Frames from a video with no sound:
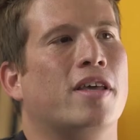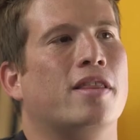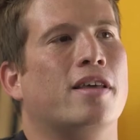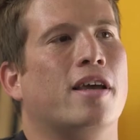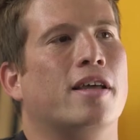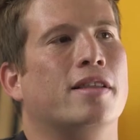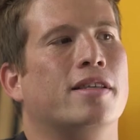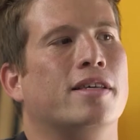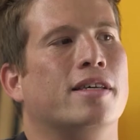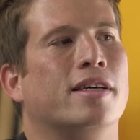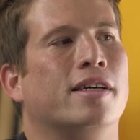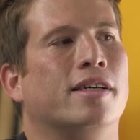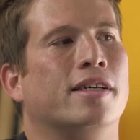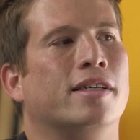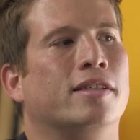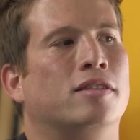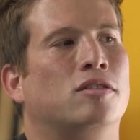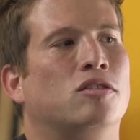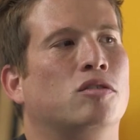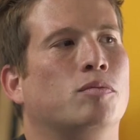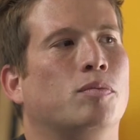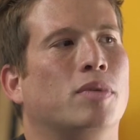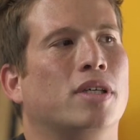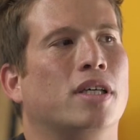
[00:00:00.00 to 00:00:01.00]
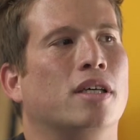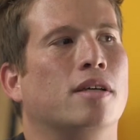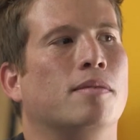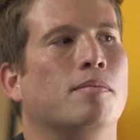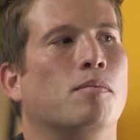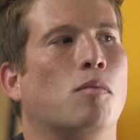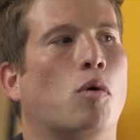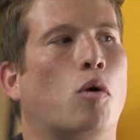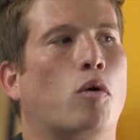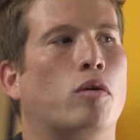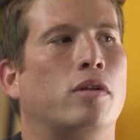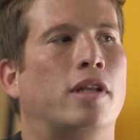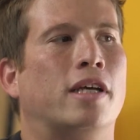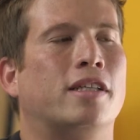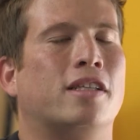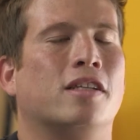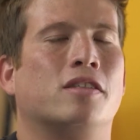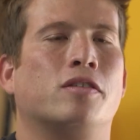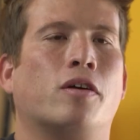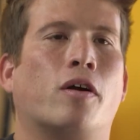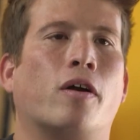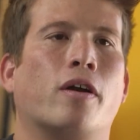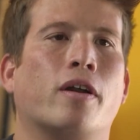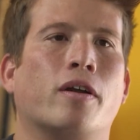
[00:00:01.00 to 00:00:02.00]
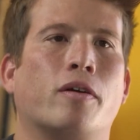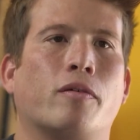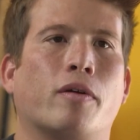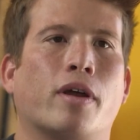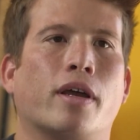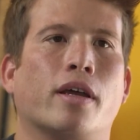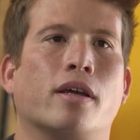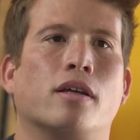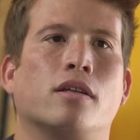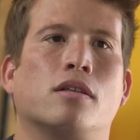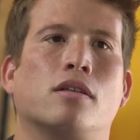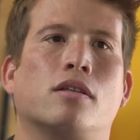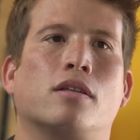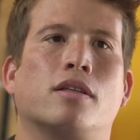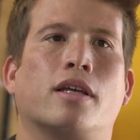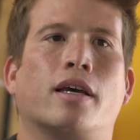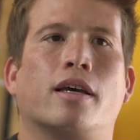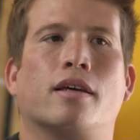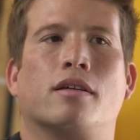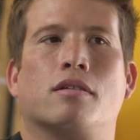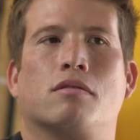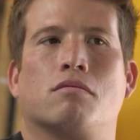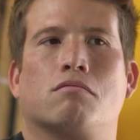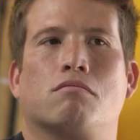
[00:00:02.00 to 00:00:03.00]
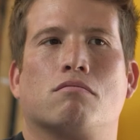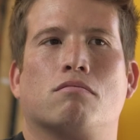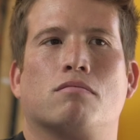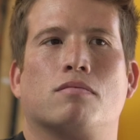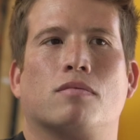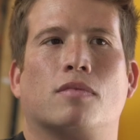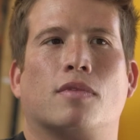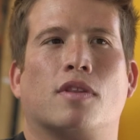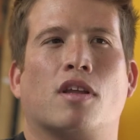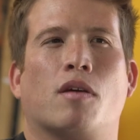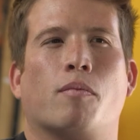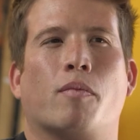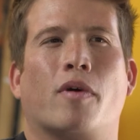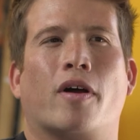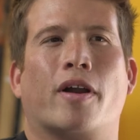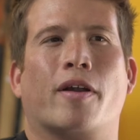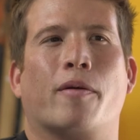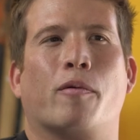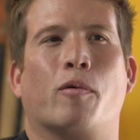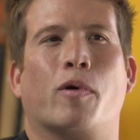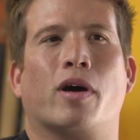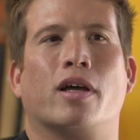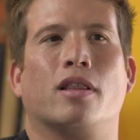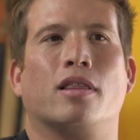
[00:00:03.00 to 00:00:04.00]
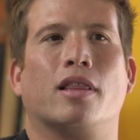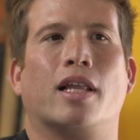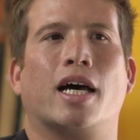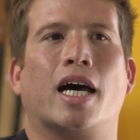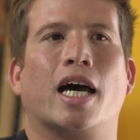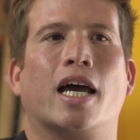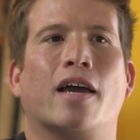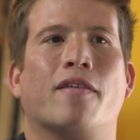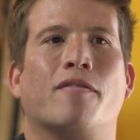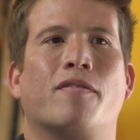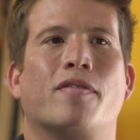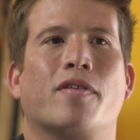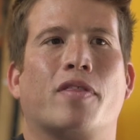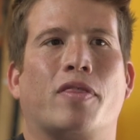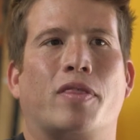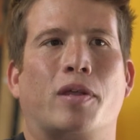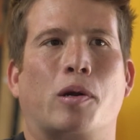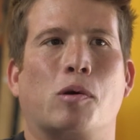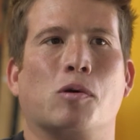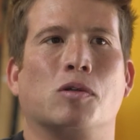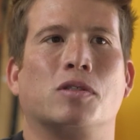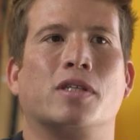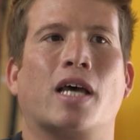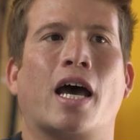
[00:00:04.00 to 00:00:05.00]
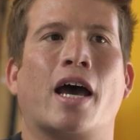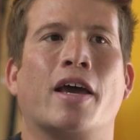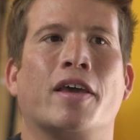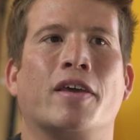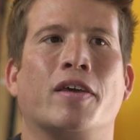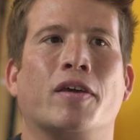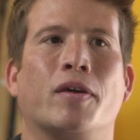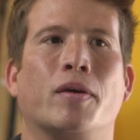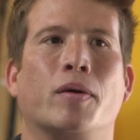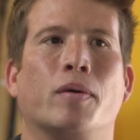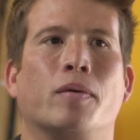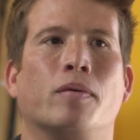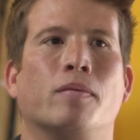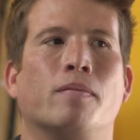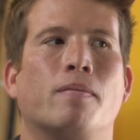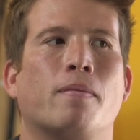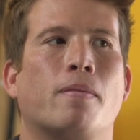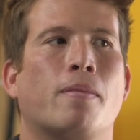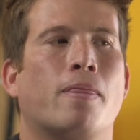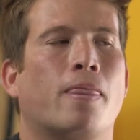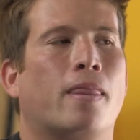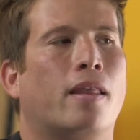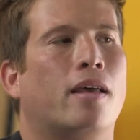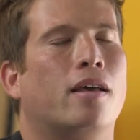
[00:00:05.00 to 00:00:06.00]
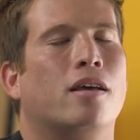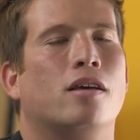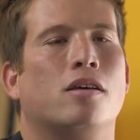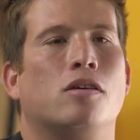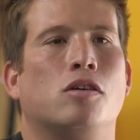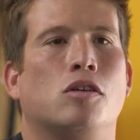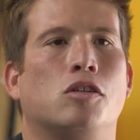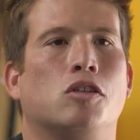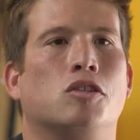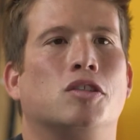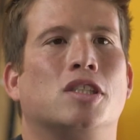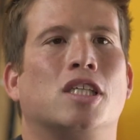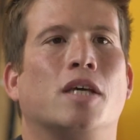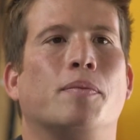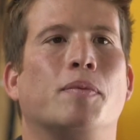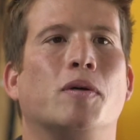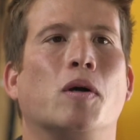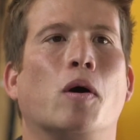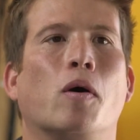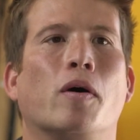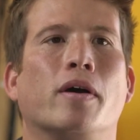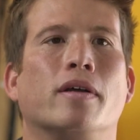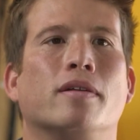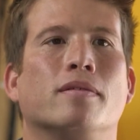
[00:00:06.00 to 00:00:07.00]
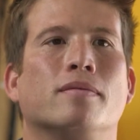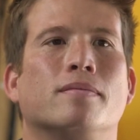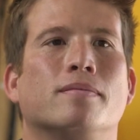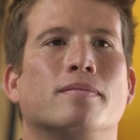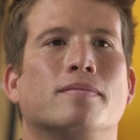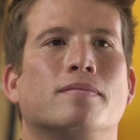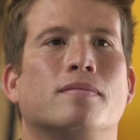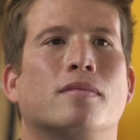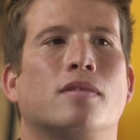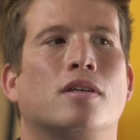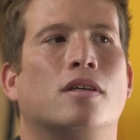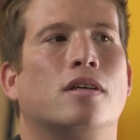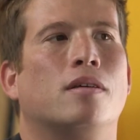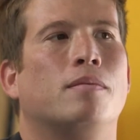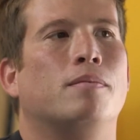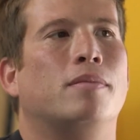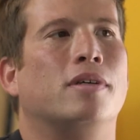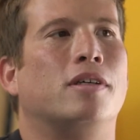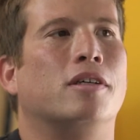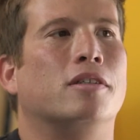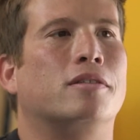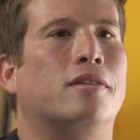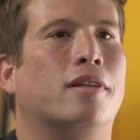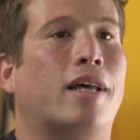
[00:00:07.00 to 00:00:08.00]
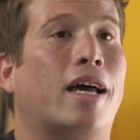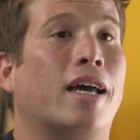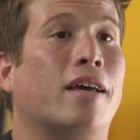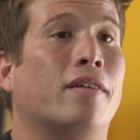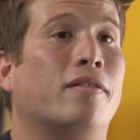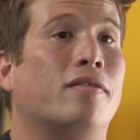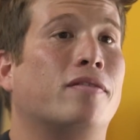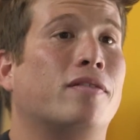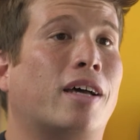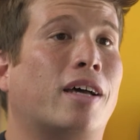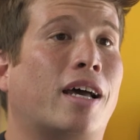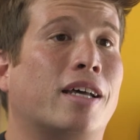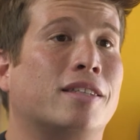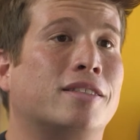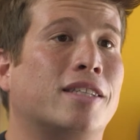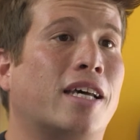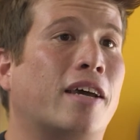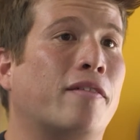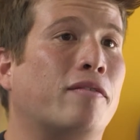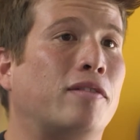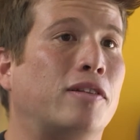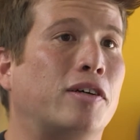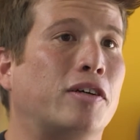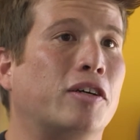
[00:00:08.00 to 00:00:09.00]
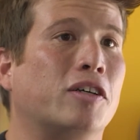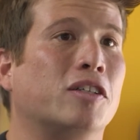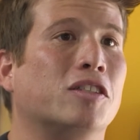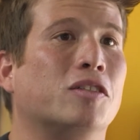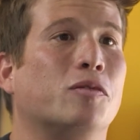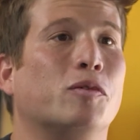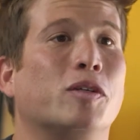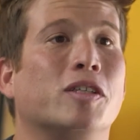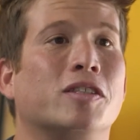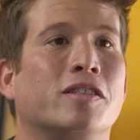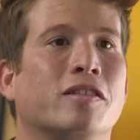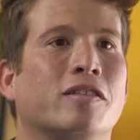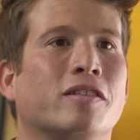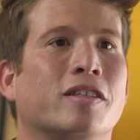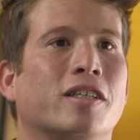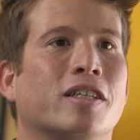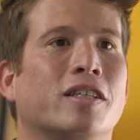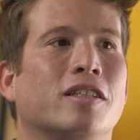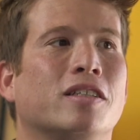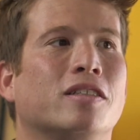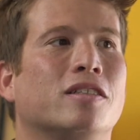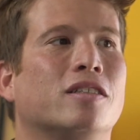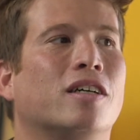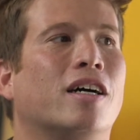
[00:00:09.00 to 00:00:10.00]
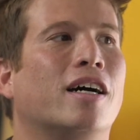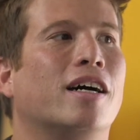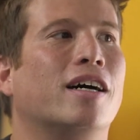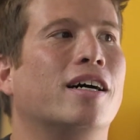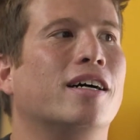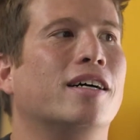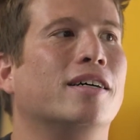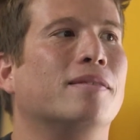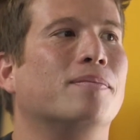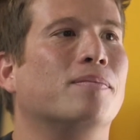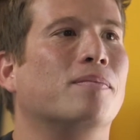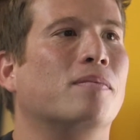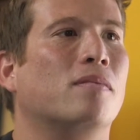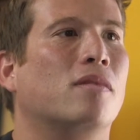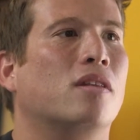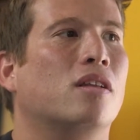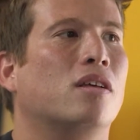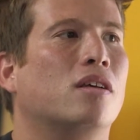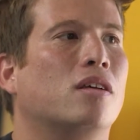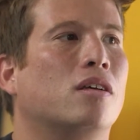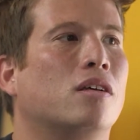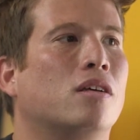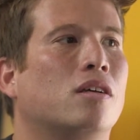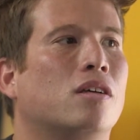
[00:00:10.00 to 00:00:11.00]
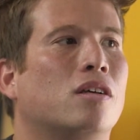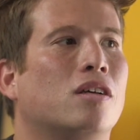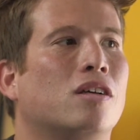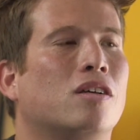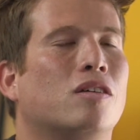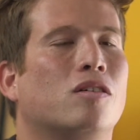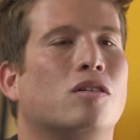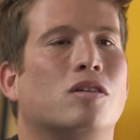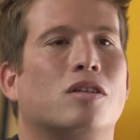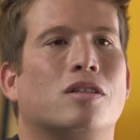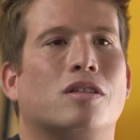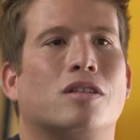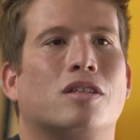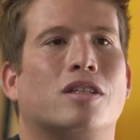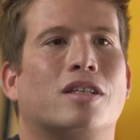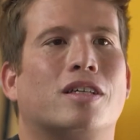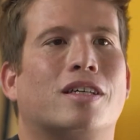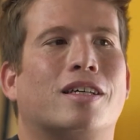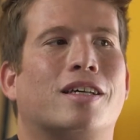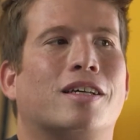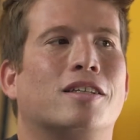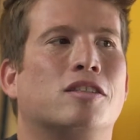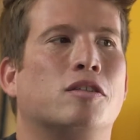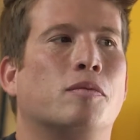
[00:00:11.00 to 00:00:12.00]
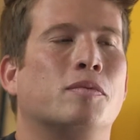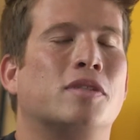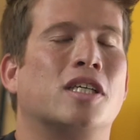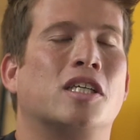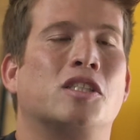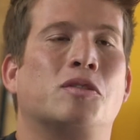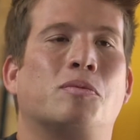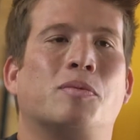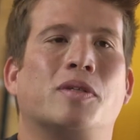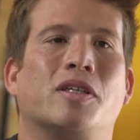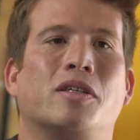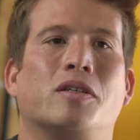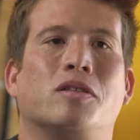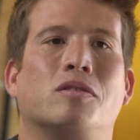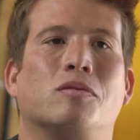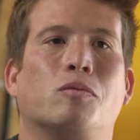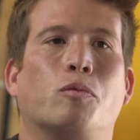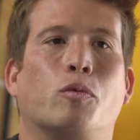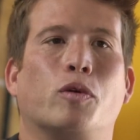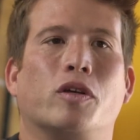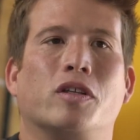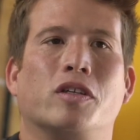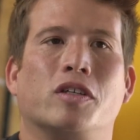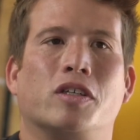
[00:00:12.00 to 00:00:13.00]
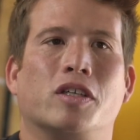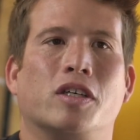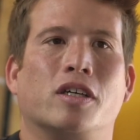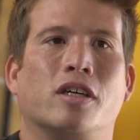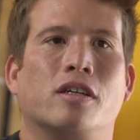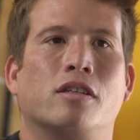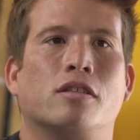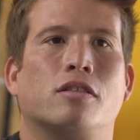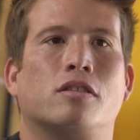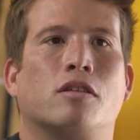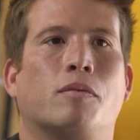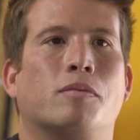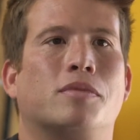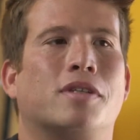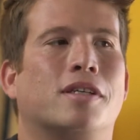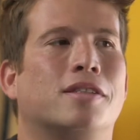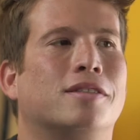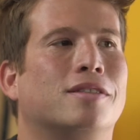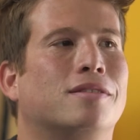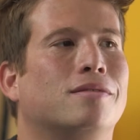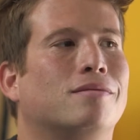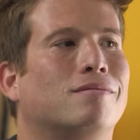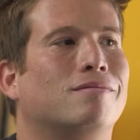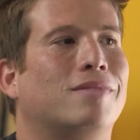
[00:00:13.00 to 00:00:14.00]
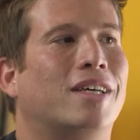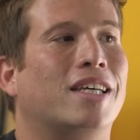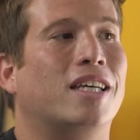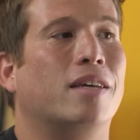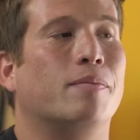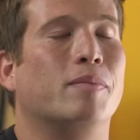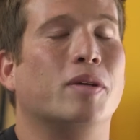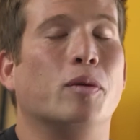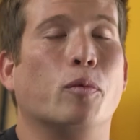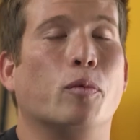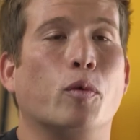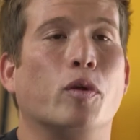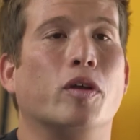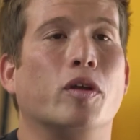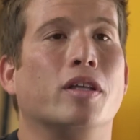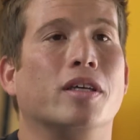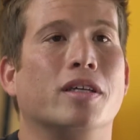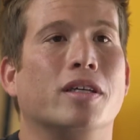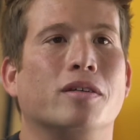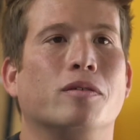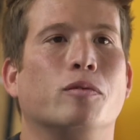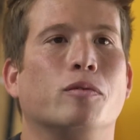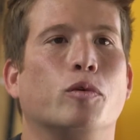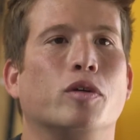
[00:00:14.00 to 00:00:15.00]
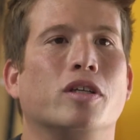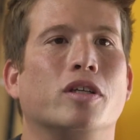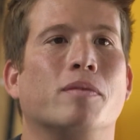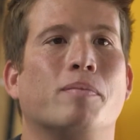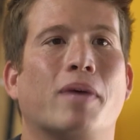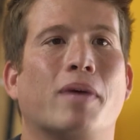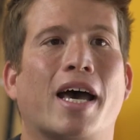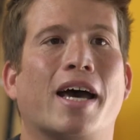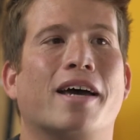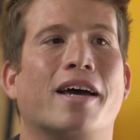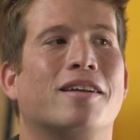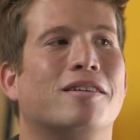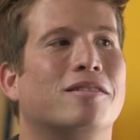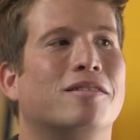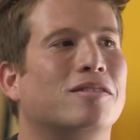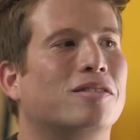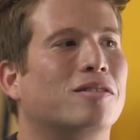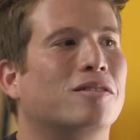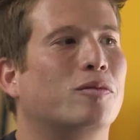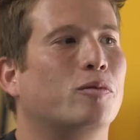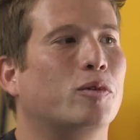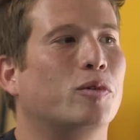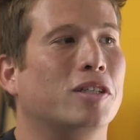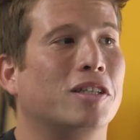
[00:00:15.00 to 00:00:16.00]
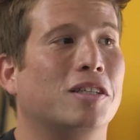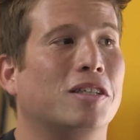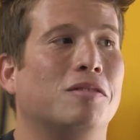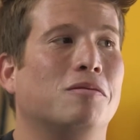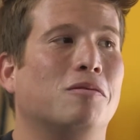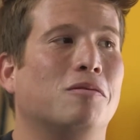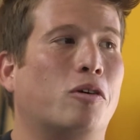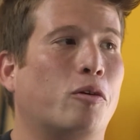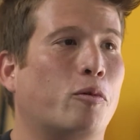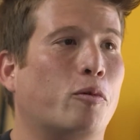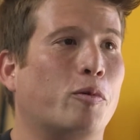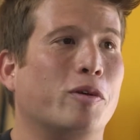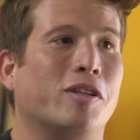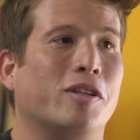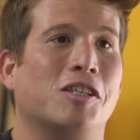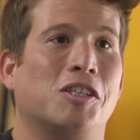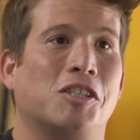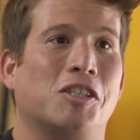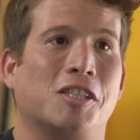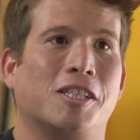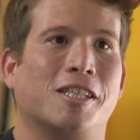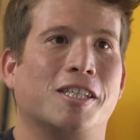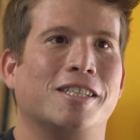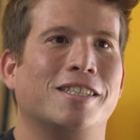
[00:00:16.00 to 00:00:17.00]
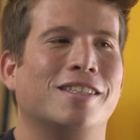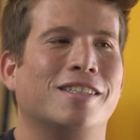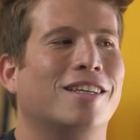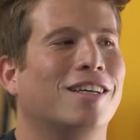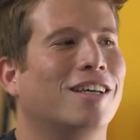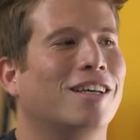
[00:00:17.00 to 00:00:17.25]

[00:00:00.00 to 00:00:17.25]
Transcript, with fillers: the idea is to be more like the tardigrade, that no matter what life throws at you, you just keep going because life, as I've learned recently, um, can sometimes be really good. Sometimes it can be really, really bad, really or really shitty.